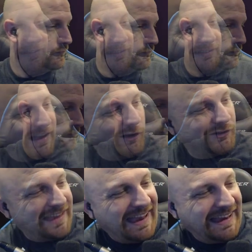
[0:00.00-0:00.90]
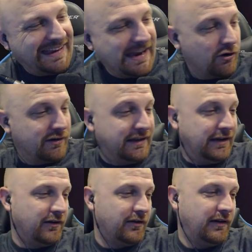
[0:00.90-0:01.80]
There's a Karen
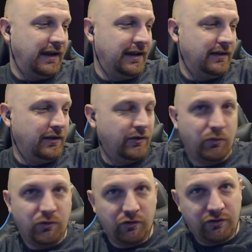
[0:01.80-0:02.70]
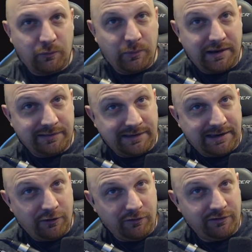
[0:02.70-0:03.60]
here, and it looks like we got the
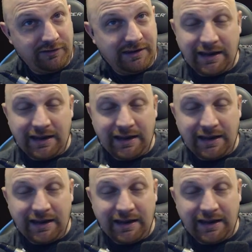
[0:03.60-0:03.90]
Karen skin.